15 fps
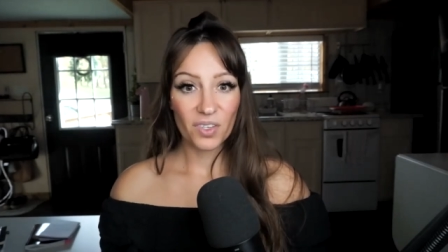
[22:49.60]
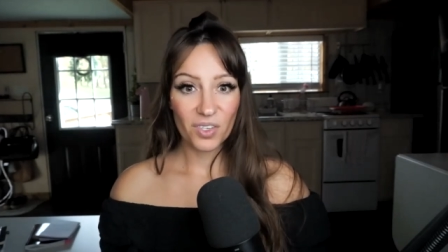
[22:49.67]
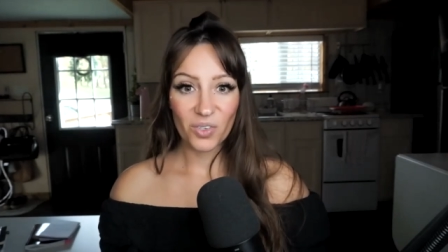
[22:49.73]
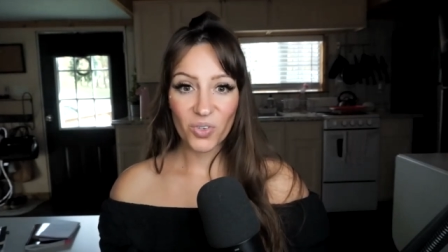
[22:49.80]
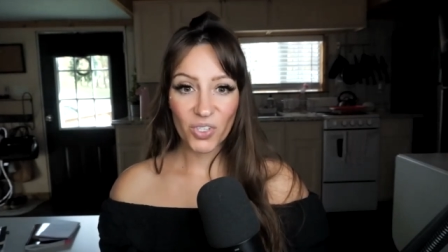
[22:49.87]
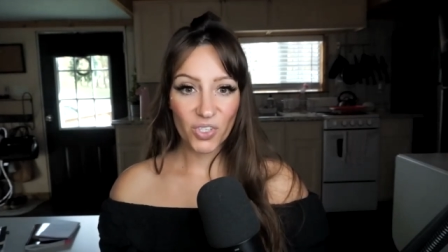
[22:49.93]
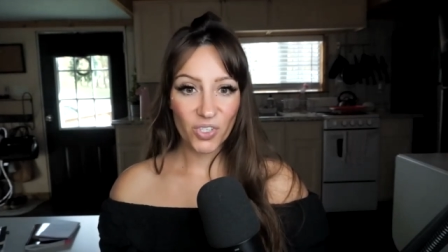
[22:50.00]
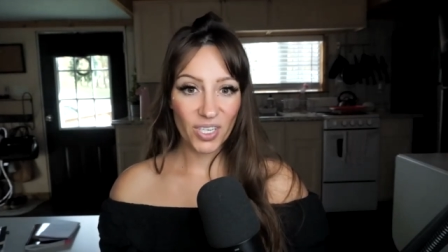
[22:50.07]

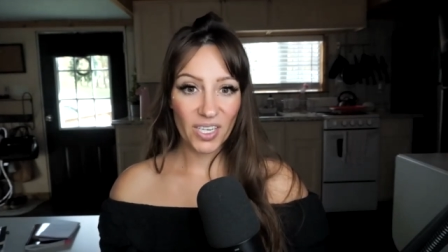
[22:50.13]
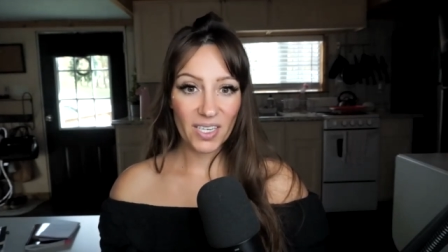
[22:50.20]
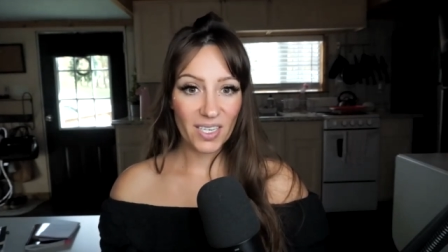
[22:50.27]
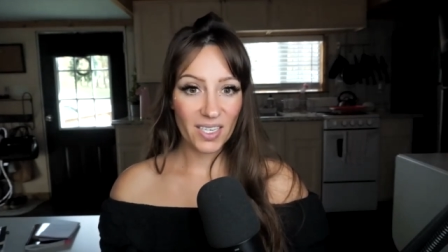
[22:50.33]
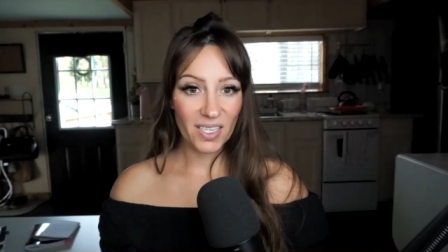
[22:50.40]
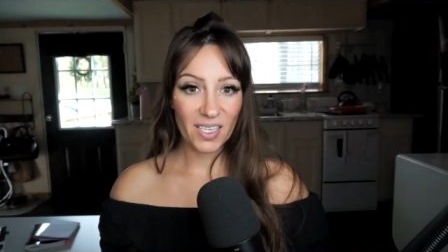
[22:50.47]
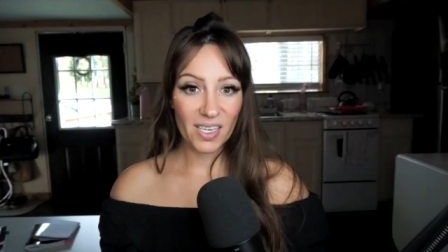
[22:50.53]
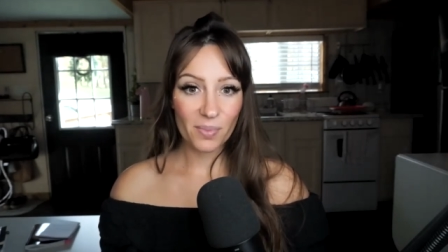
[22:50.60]
You are created
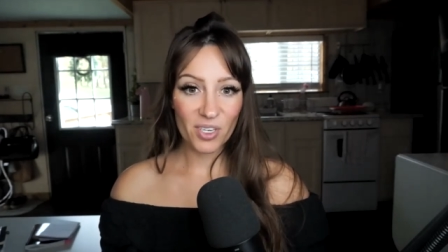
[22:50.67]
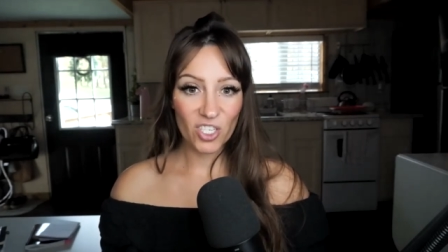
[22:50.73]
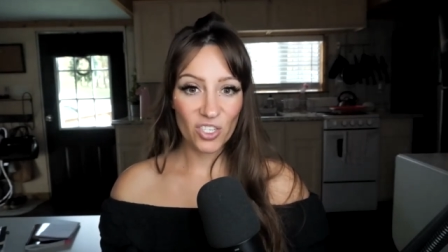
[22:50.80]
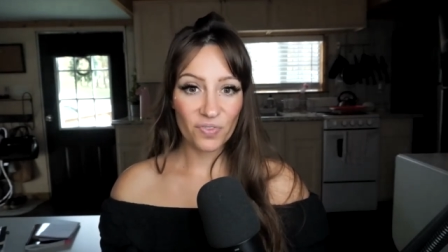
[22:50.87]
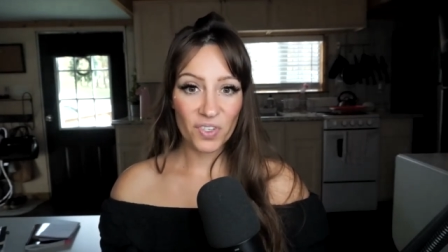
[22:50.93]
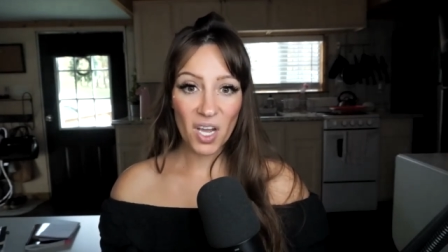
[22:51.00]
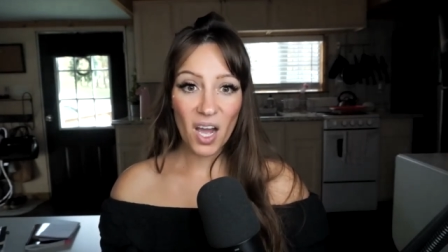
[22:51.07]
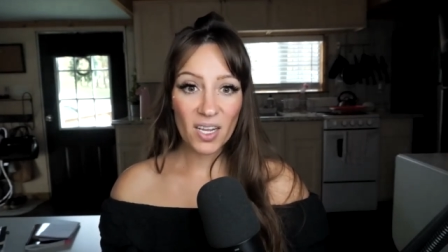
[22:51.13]
in the image
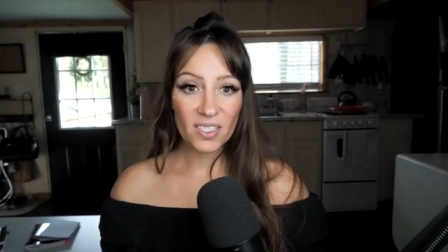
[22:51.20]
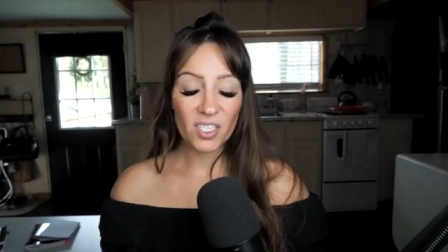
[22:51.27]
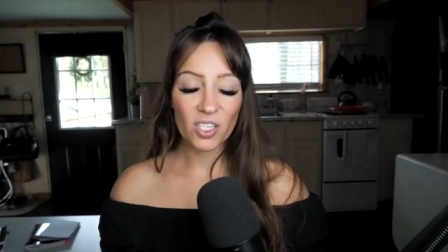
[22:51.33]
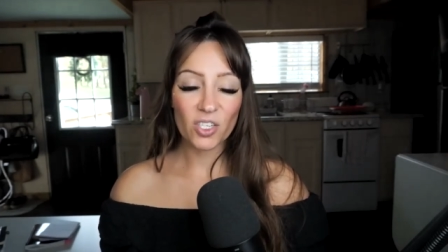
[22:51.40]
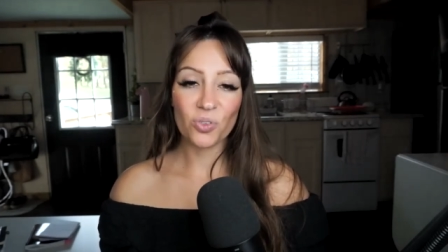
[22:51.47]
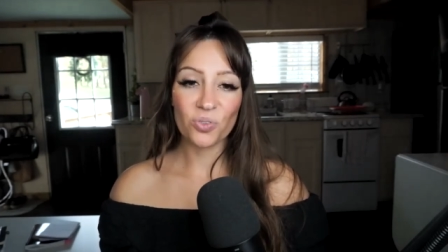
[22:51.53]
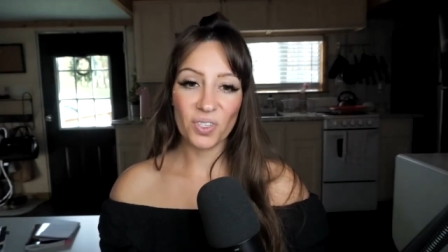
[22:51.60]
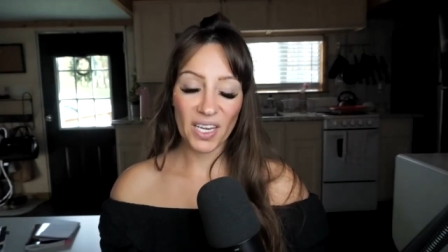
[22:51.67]
of God to
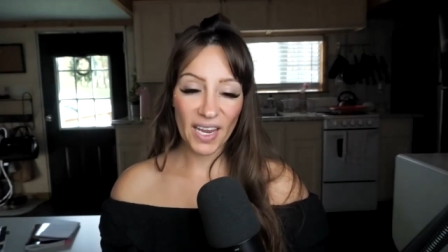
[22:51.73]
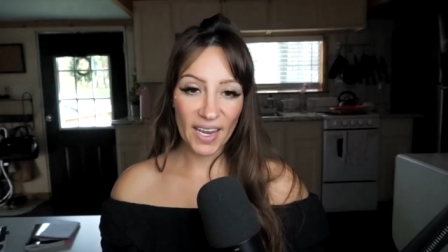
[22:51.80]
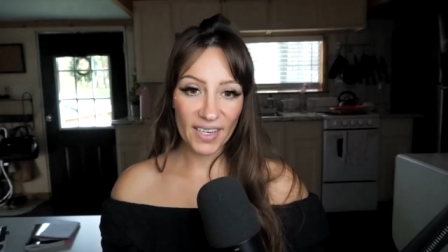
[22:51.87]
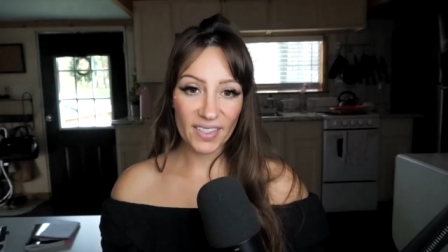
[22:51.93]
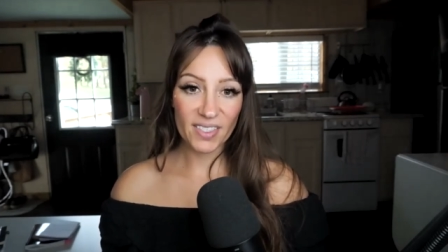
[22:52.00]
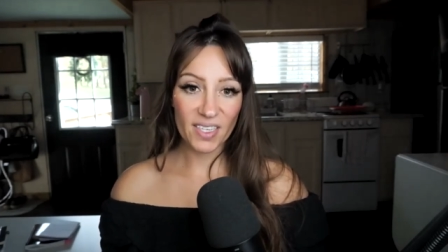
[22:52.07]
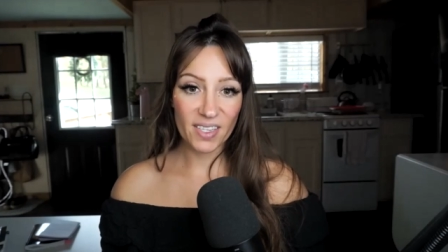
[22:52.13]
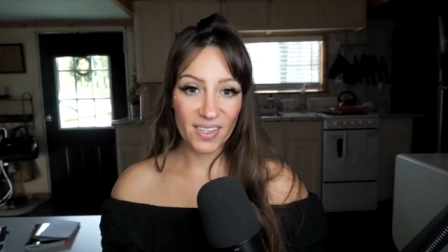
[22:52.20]

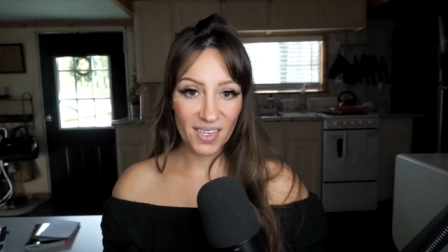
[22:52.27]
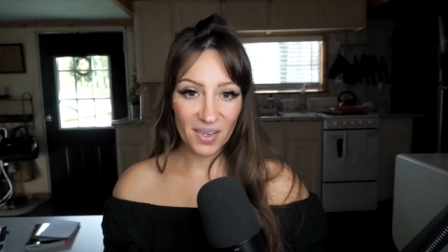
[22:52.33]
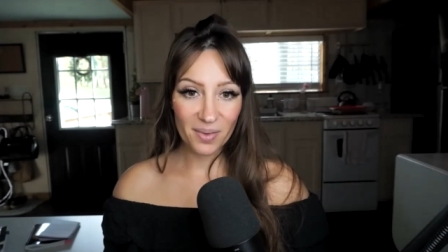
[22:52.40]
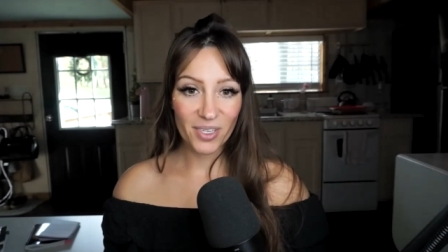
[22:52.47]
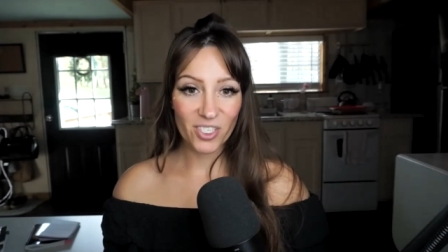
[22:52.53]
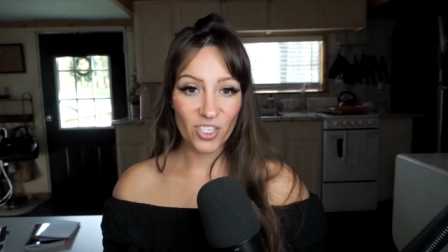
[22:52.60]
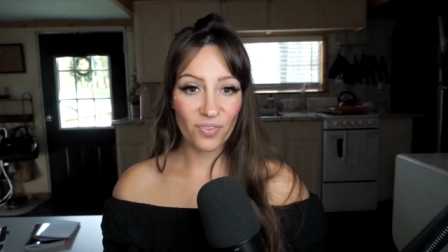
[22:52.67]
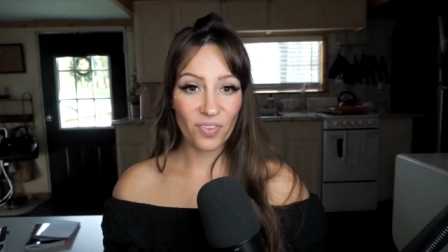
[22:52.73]
create in the
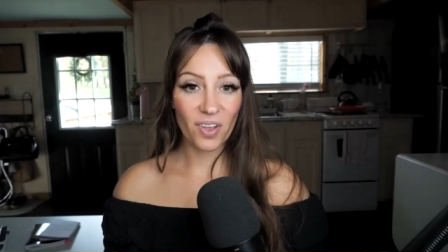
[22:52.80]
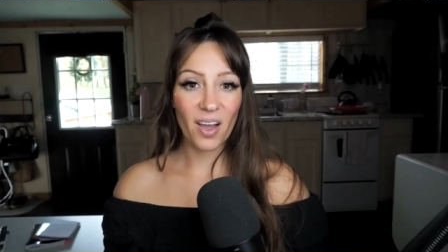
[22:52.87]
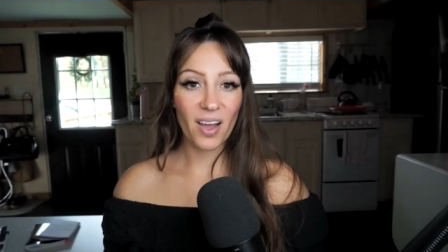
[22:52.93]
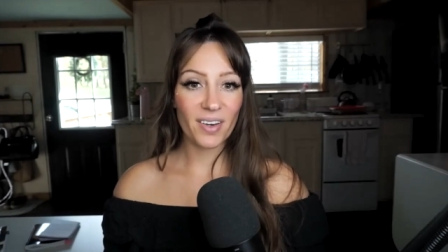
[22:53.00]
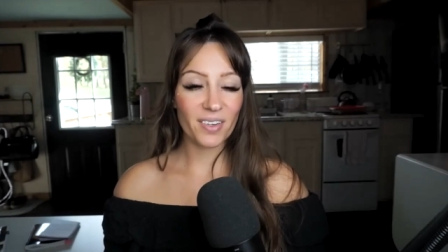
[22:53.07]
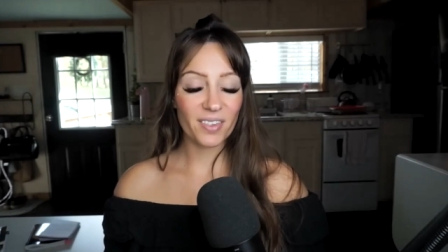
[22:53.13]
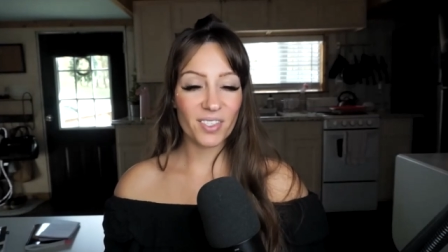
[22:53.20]
image of God.